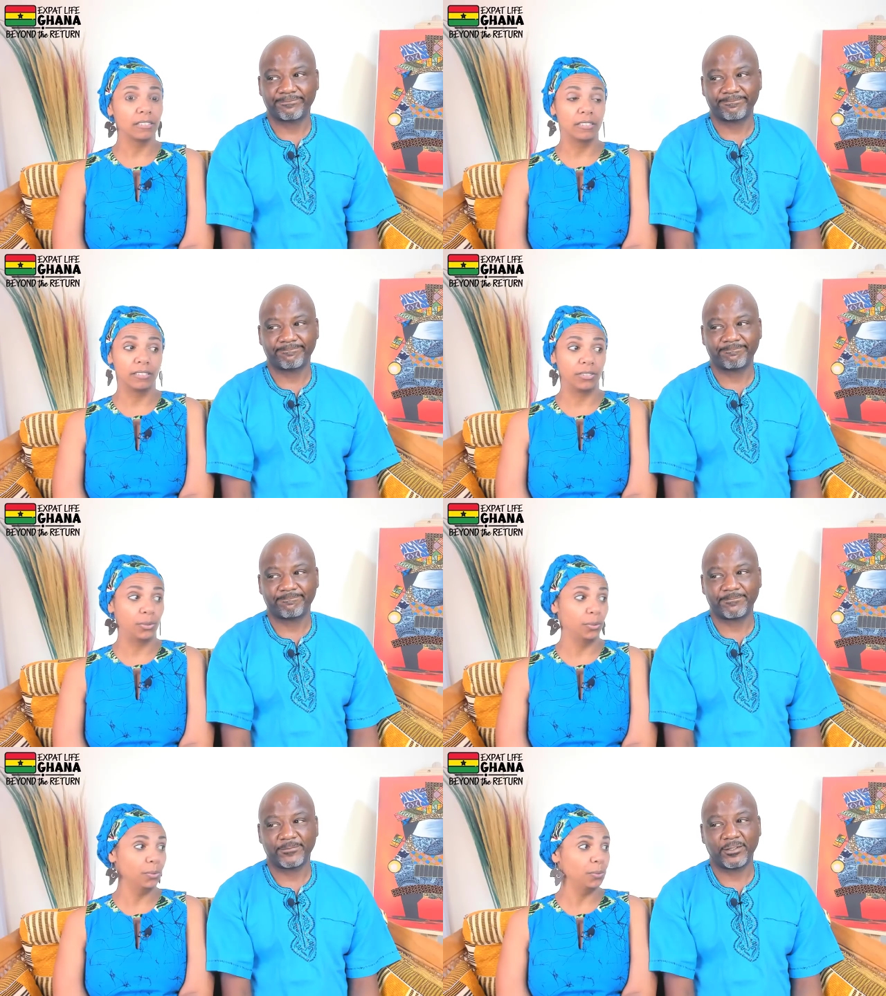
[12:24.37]

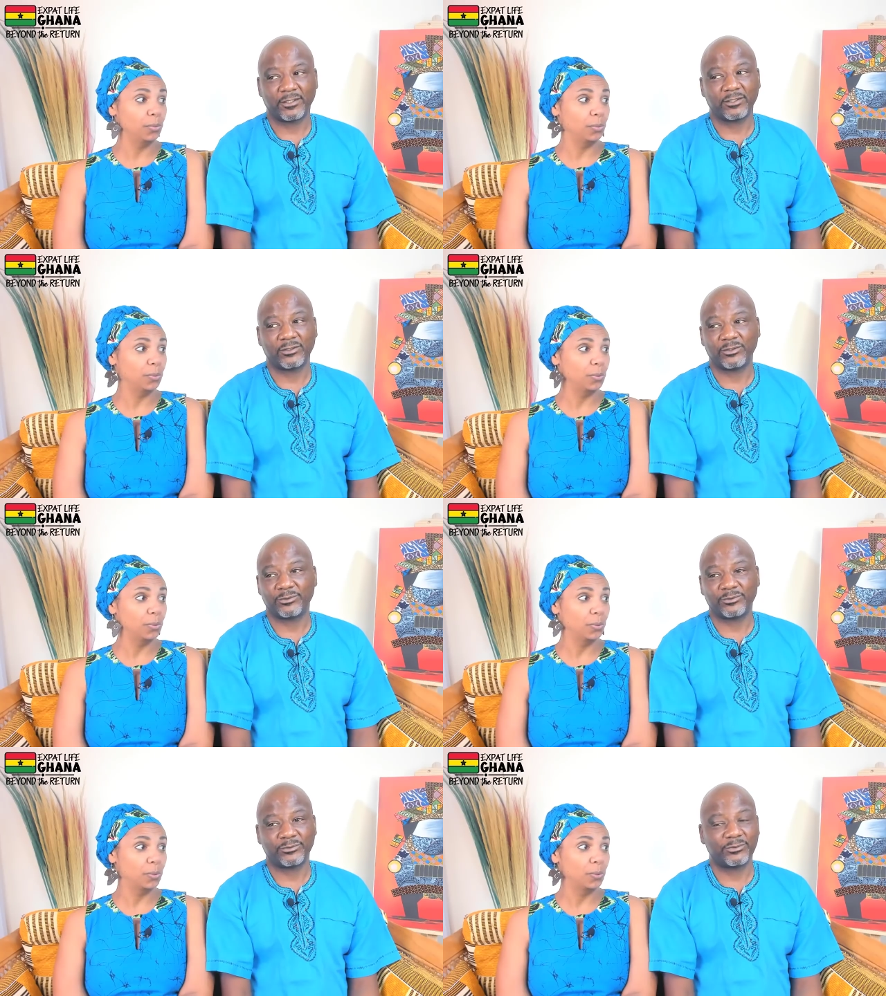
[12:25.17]
Speaker 1: True.
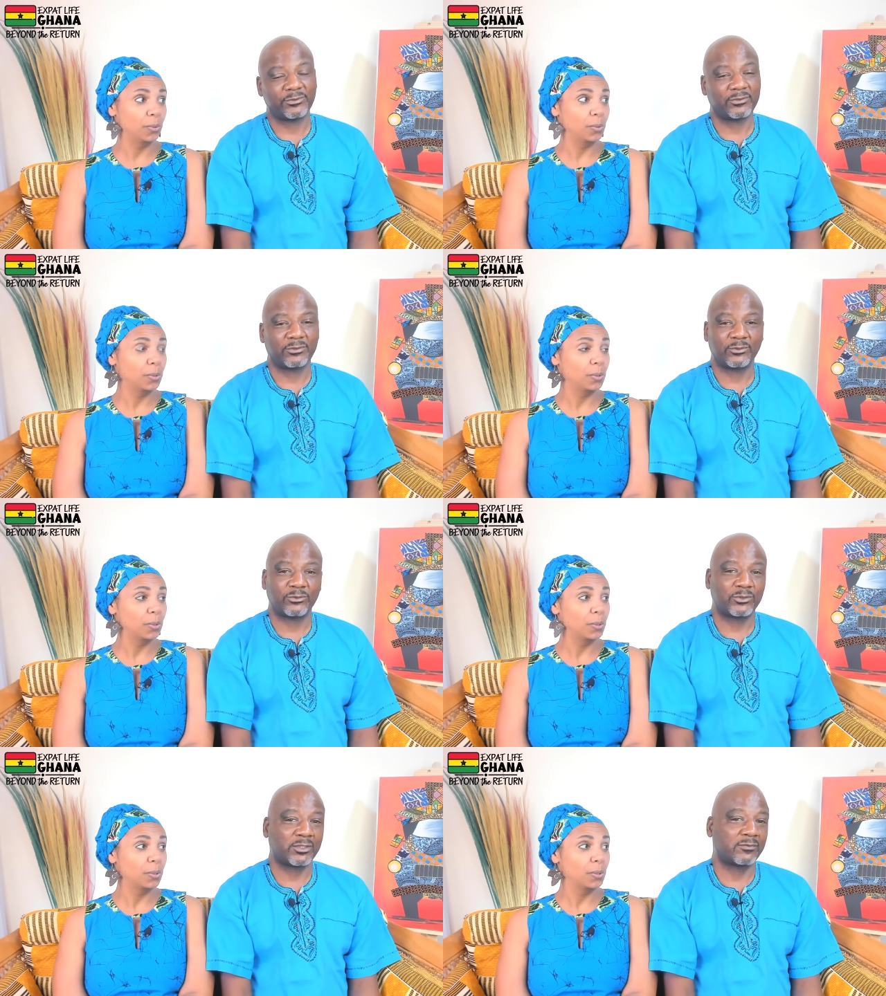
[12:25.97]
You you
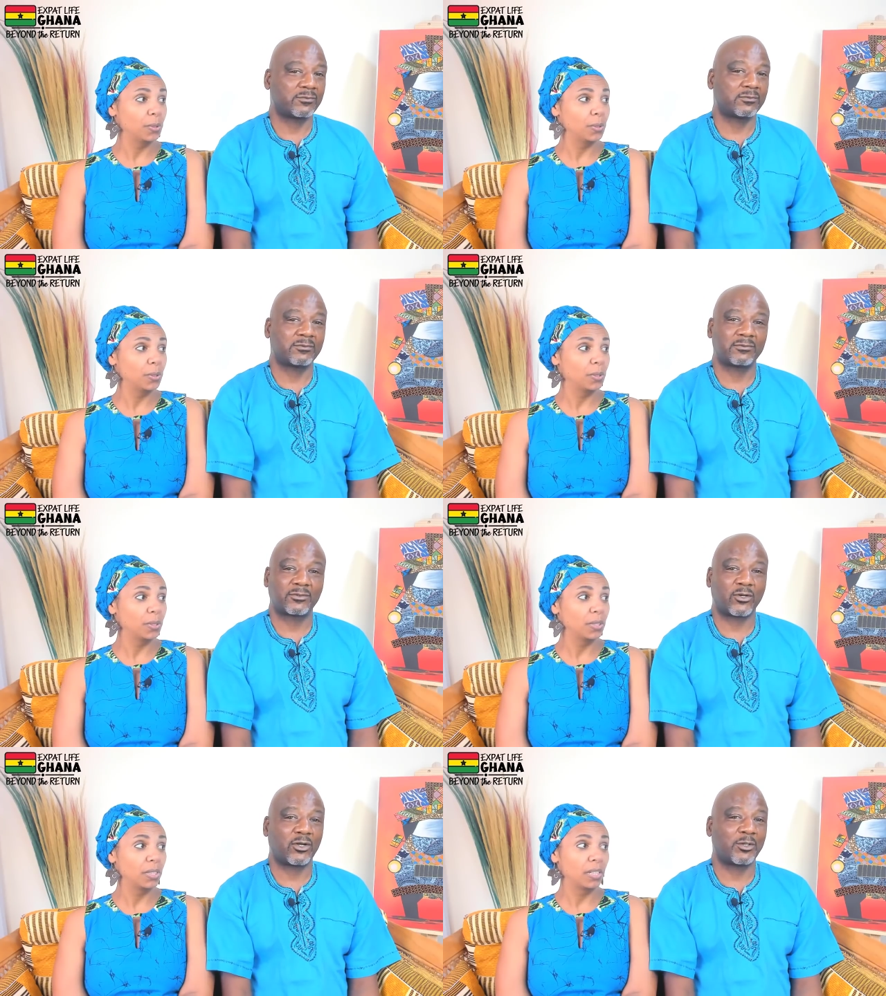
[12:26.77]
should have
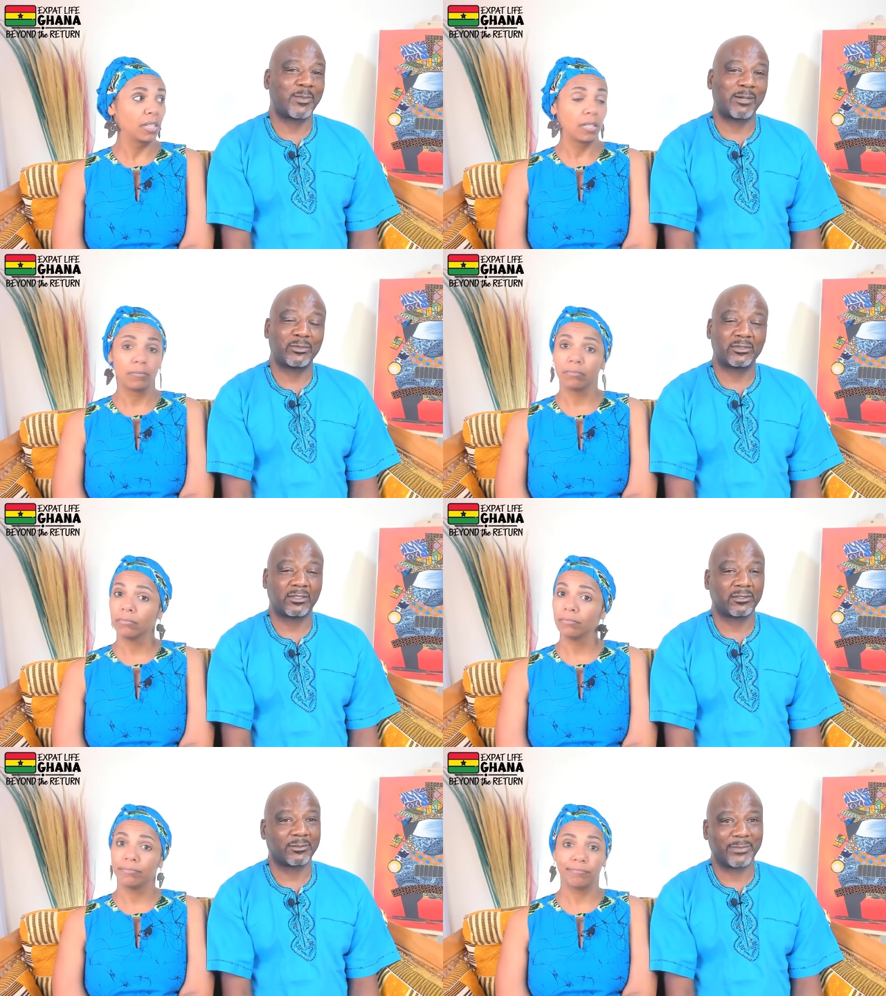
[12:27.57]
called your mom and tell her
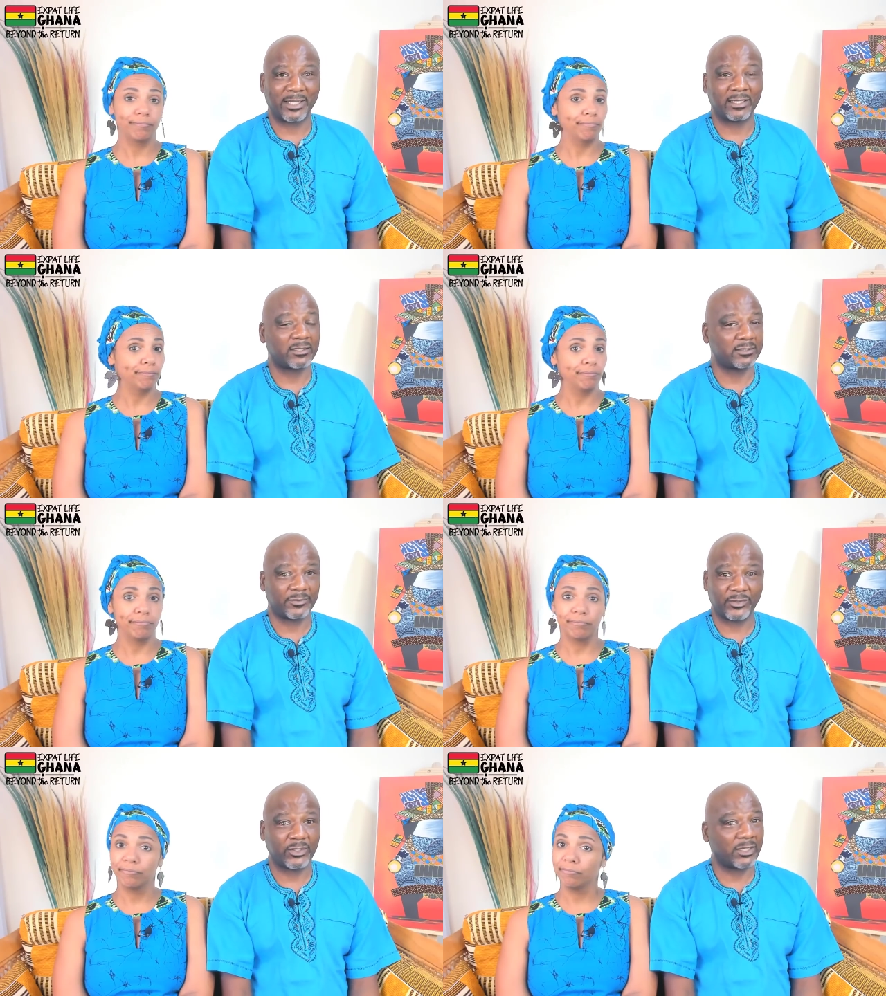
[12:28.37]
goodbye because if
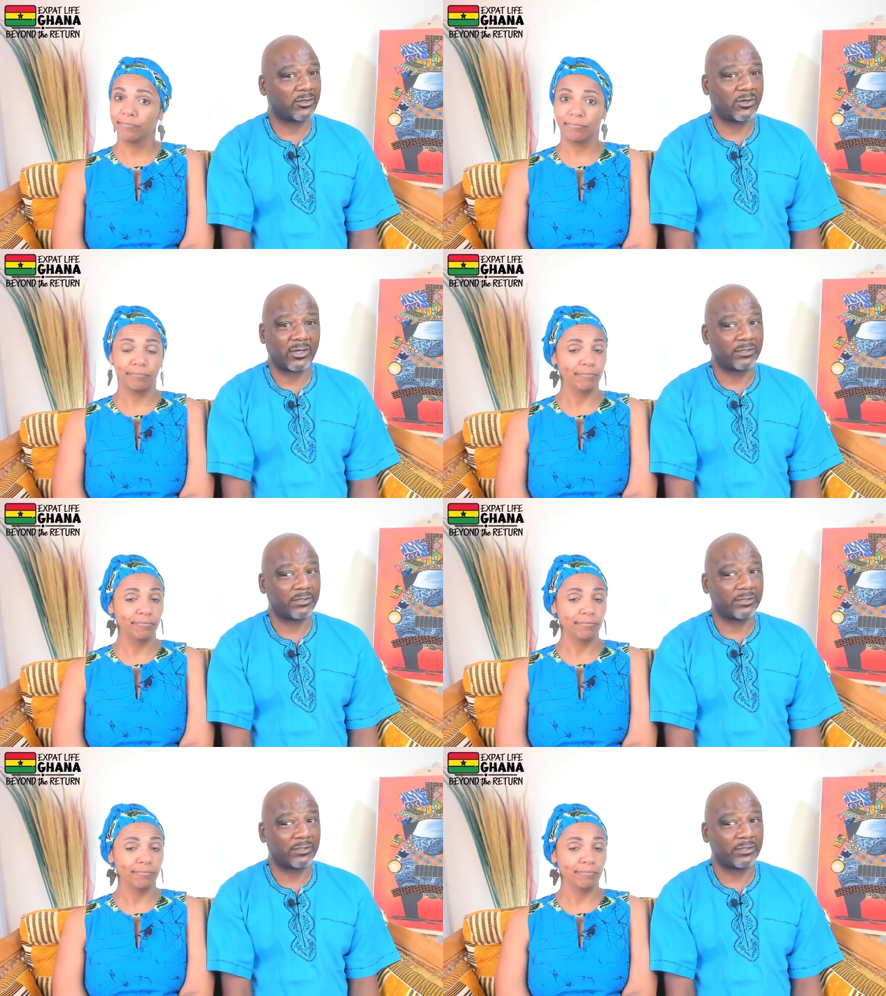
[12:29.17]
you get caught,